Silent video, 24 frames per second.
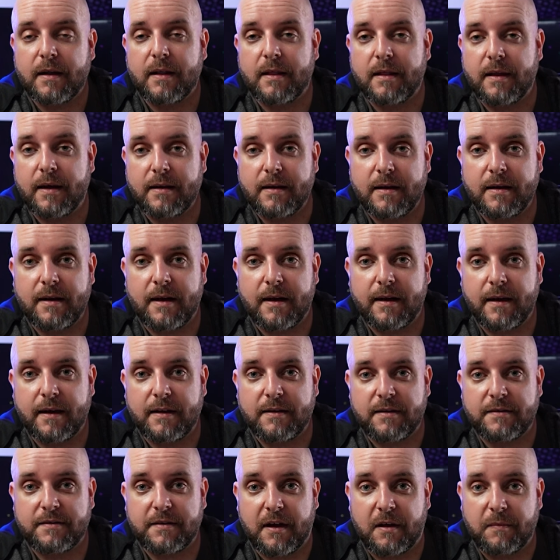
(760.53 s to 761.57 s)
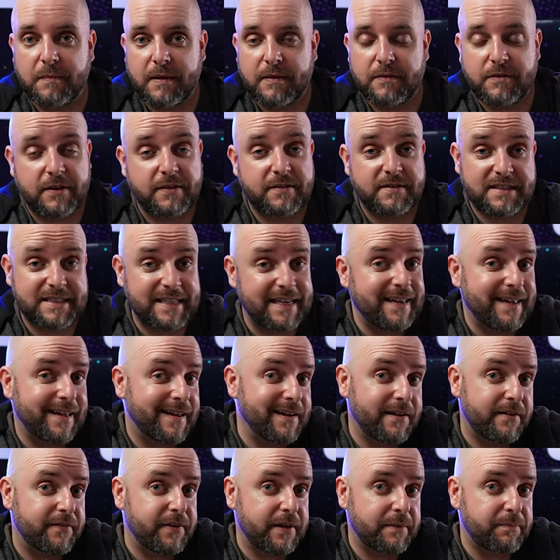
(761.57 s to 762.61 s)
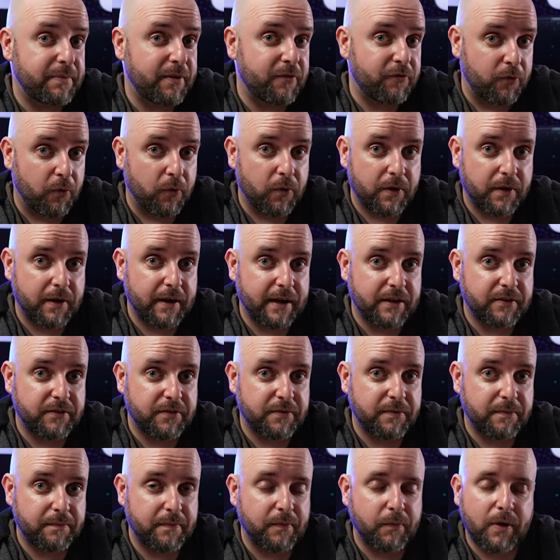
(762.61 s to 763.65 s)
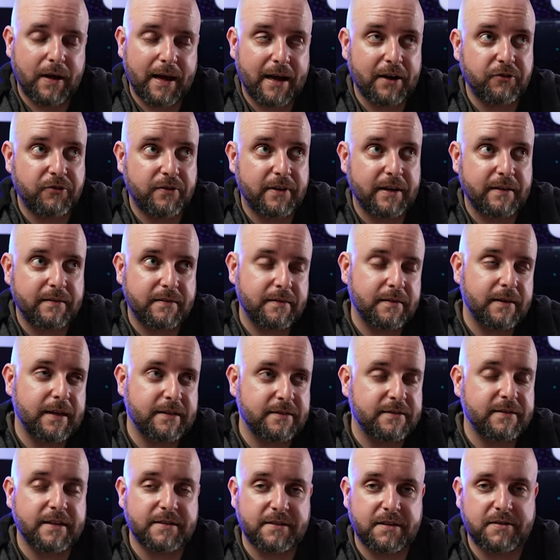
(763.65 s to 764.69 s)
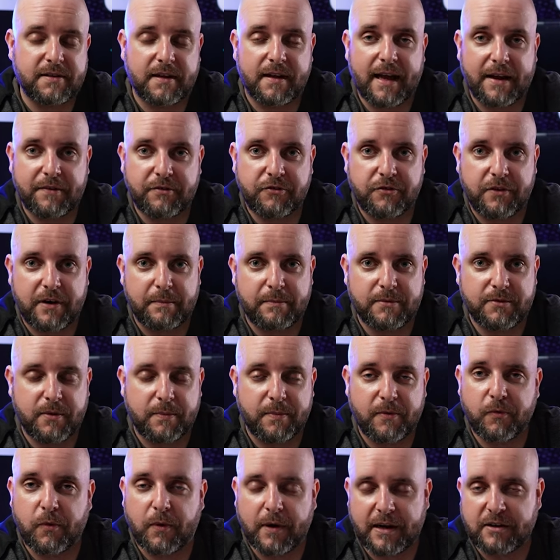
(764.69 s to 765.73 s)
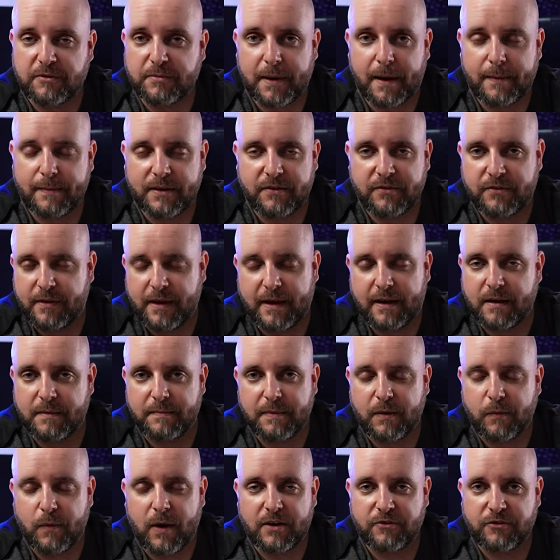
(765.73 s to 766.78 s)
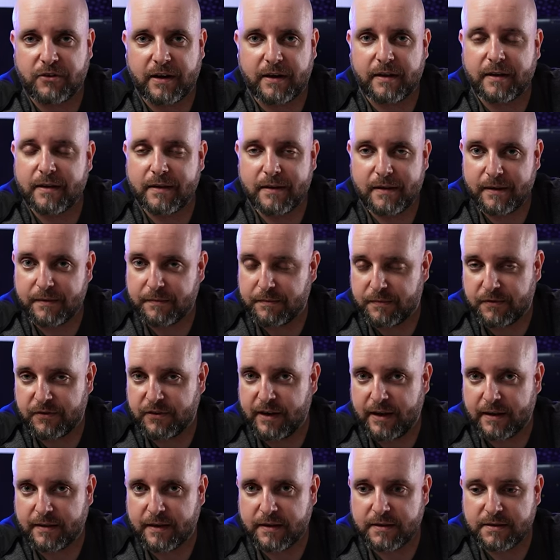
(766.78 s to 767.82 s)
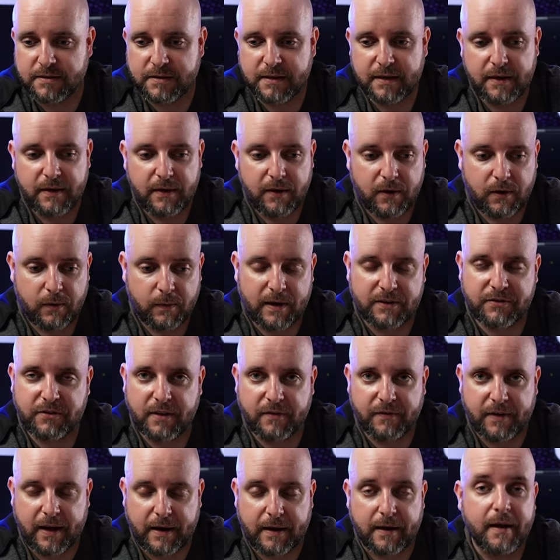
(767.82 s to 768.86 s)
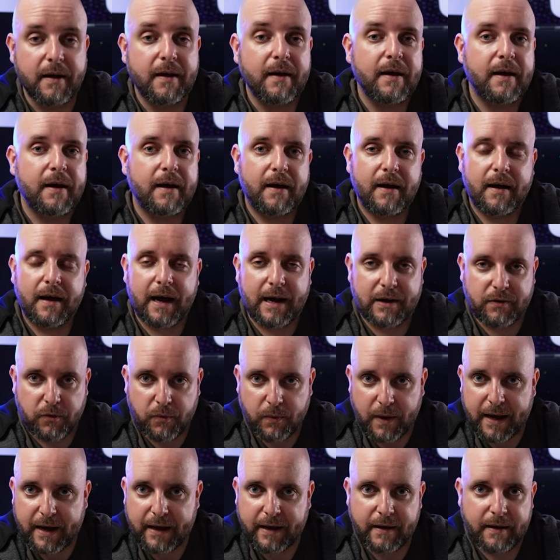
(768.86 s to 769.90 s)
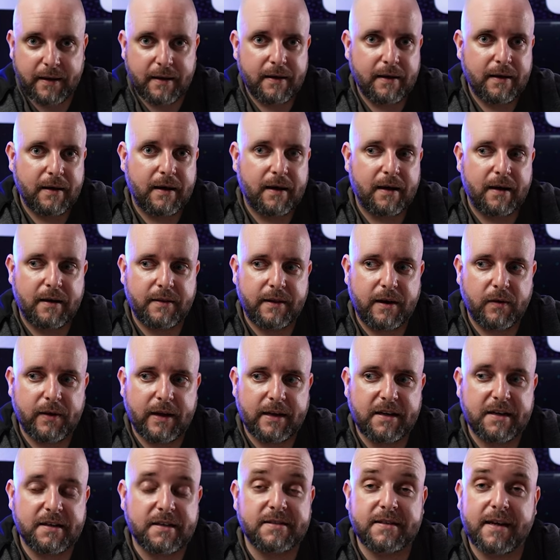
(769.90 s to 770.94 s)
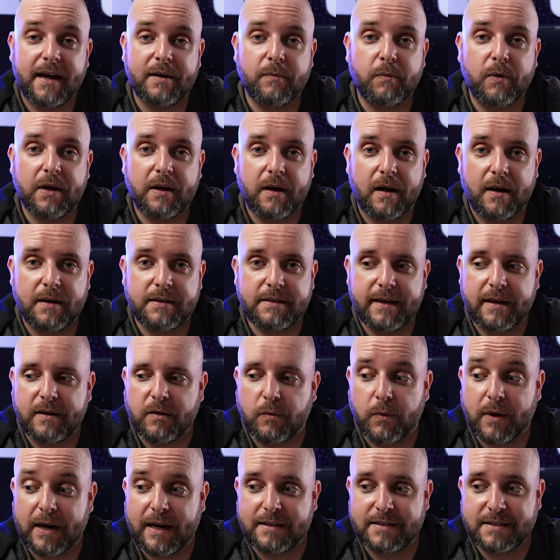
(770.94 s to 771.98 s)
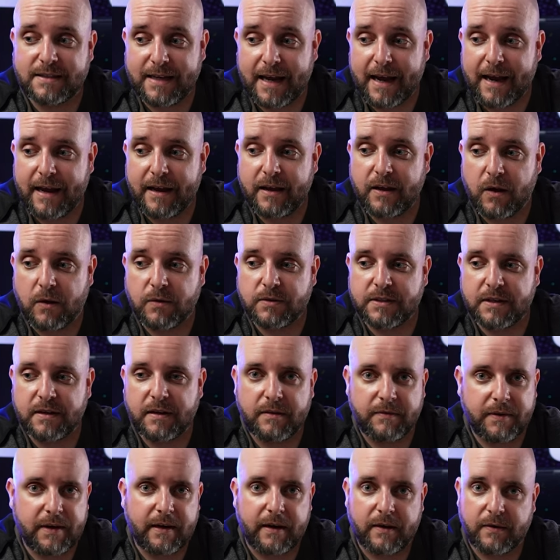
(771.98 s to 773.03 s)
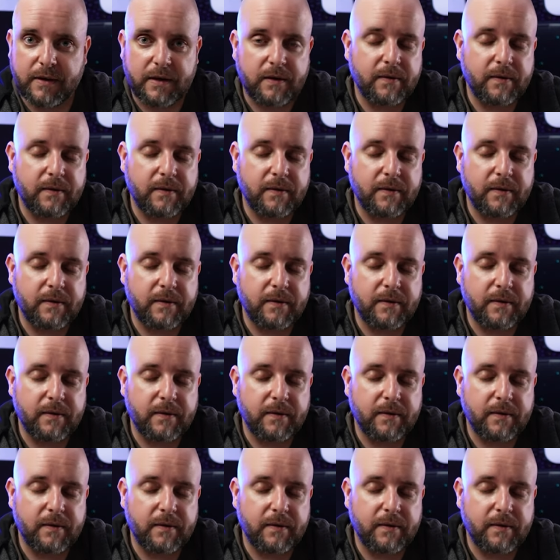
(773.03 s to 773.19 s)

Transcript: They did not get to tell me to see any of it before it gets. Well, actually, it, this is a live stream, so before it gets published, they could be watching and seeing this or watching the VOD. Either way, uh, they don't get to decide what content or what I say goes into the video.